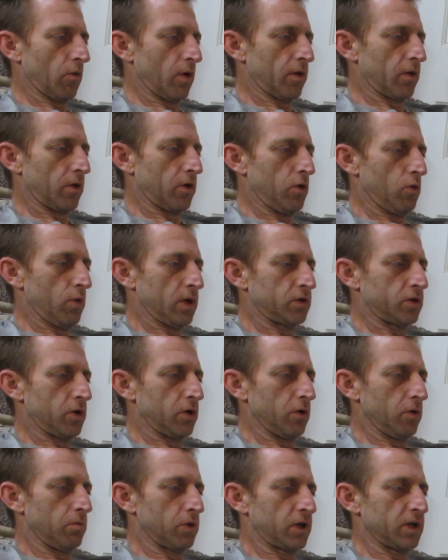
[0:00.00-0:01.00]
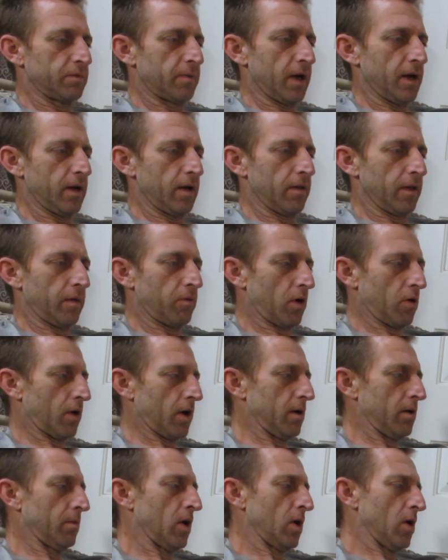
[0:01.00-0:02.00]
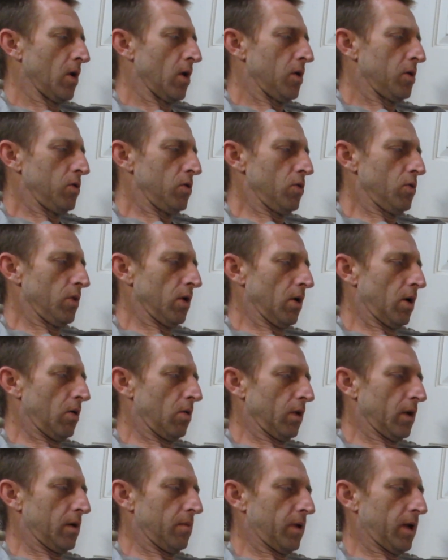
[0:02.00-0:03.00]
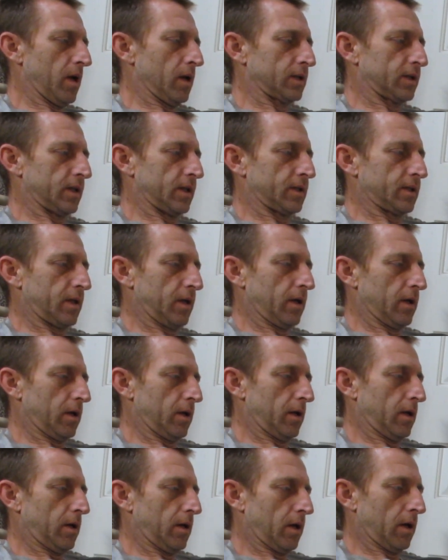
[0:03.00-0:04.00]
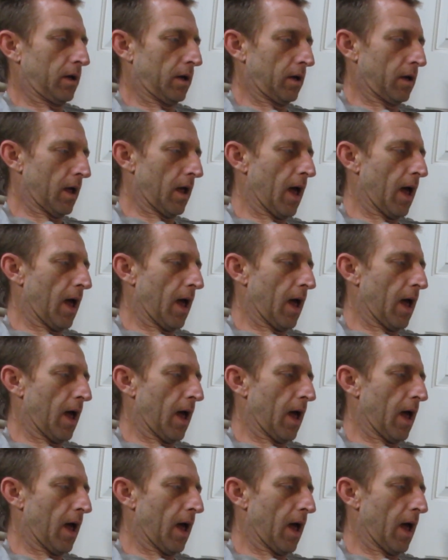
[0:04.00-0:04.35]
whether you wish to participate in the program. You will only be assigned